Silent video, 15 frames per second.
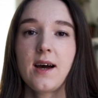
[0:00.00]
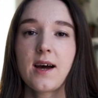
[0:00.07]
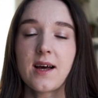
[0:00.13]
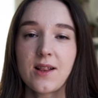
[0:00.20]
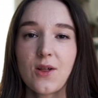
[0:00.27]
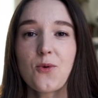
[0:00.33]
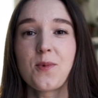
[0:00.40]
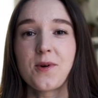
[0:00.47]

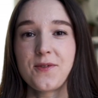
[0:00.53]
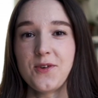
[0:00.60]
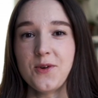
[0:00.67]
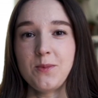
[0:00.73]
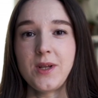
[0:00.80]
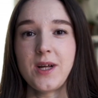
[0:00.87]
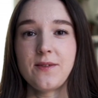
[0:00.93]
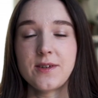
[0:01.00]
Hello
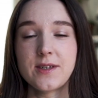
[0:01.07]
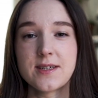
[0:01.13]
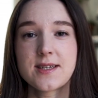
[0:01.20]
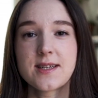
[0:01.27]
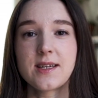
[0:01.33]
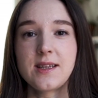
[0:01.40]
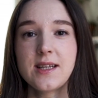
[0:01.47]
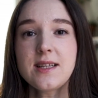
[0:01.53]
perfume
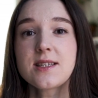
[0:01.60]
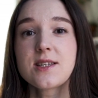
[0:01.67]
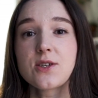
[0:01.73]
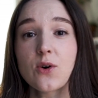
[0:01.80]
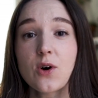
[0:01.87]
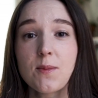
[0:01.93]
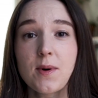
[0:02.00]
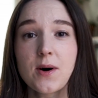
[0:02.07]
lovers, let's
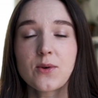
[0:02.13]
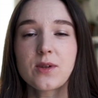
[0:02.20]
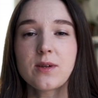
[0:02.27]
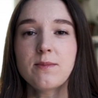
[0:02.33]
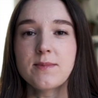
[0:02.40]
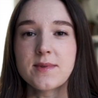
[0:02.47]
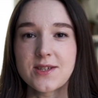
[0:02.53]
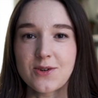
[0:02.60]
talk about
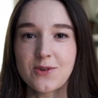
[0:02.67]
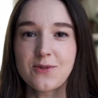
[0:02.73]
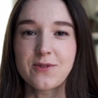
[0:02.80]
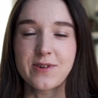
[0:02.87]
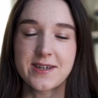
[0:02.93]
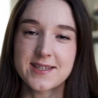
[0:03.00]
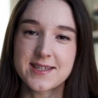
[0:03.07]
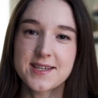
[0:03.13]
MAISON
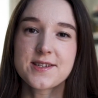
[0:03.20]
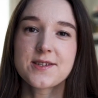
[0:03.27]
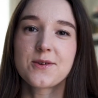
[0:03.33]
FRANCIS